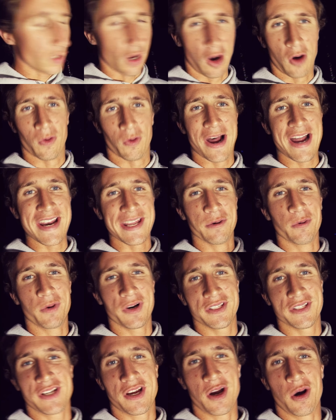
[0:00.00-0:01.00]
Alrighty,
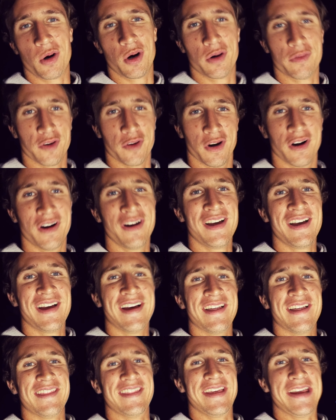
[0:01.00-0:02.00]
wanted to go over
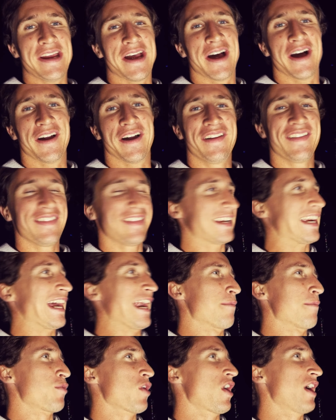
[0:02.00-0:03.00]
the kind
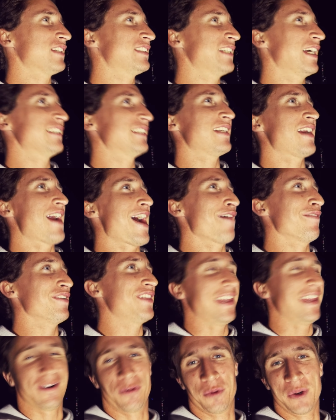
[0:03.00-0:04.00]
of process and how
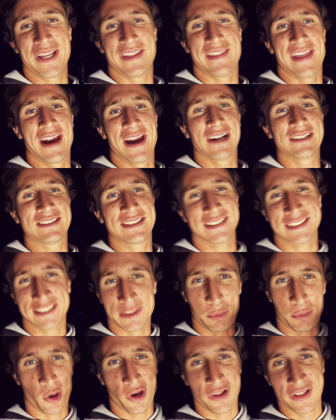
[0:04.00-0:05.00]
everything went there, since the
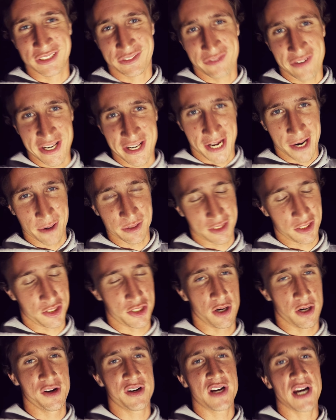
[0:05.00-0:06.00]
point of this video is to
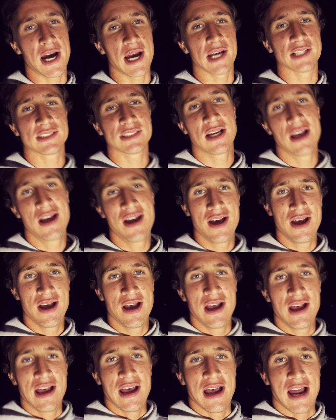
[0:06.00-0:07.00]
show you guys
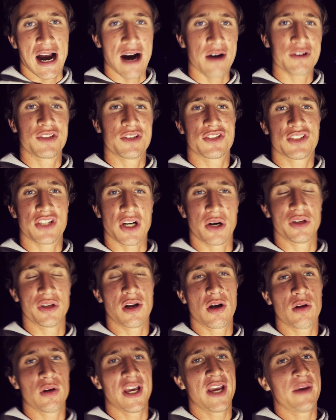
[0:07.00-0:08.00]
how to
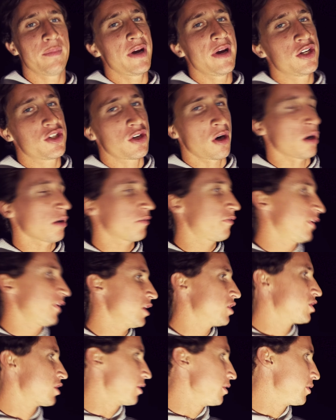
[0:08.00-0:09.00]
solo land-based shark fish.
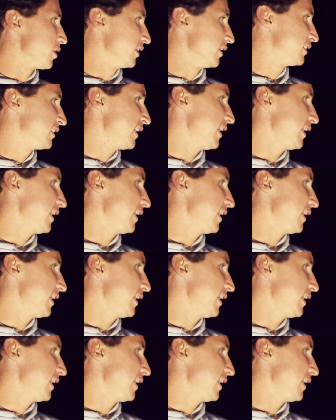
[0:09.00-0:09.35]
So you can see,